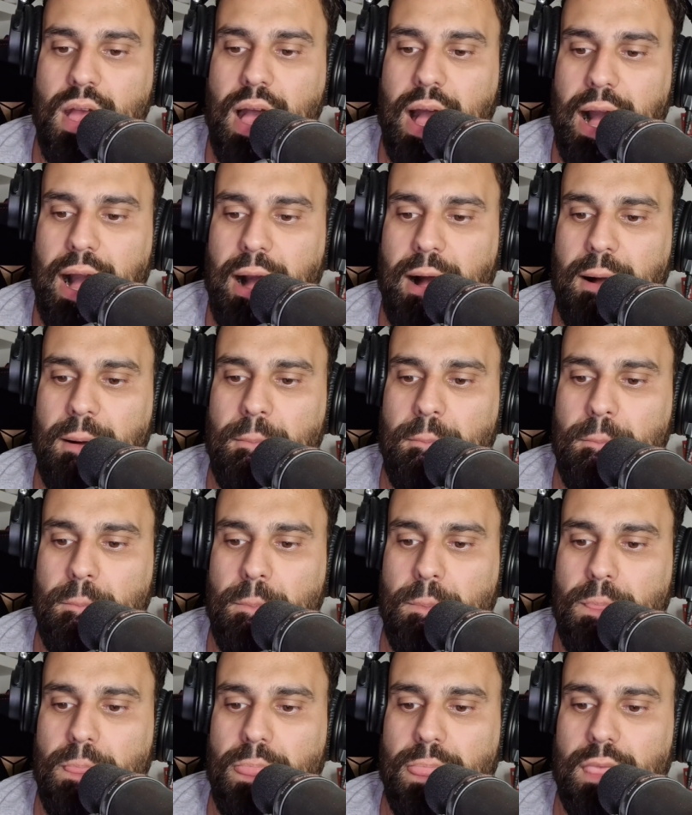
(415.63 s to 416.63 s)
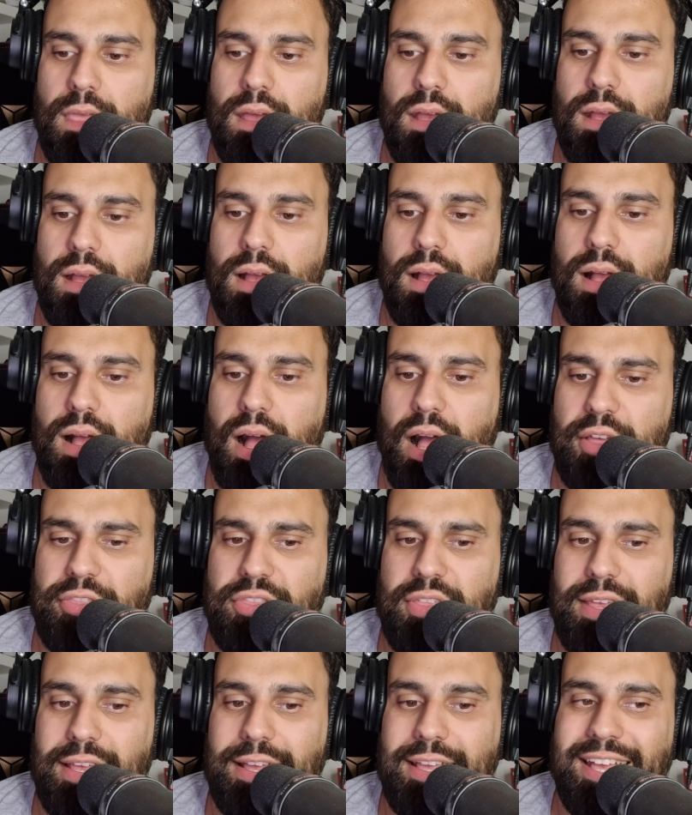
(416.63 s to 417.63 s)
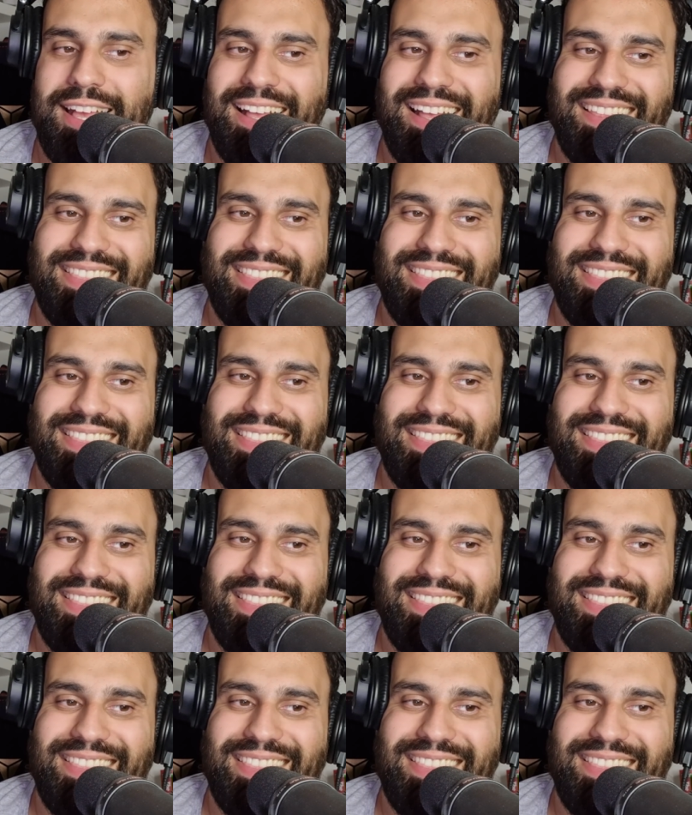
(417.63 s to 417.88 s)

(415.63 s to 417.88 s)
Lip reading: I think